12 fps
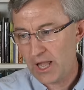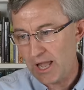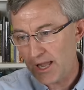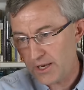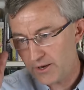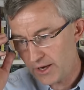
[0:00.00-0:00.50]

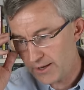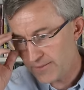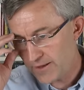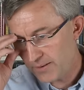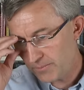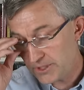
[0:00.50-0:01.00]
And I
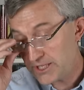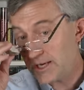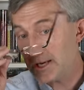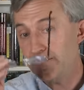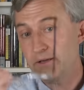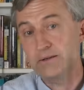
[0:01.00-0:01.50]
think
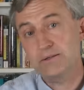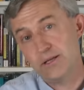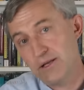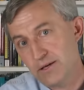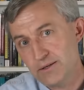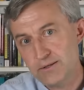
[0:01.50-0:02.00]
particularly those
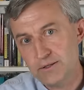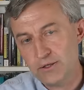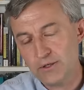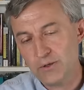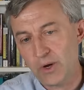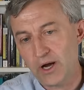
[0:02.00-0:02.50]
last
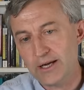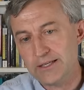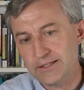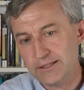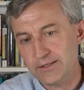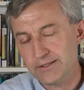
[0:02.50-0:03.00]
two
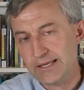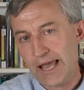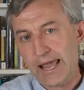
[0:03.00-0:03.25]
ideas,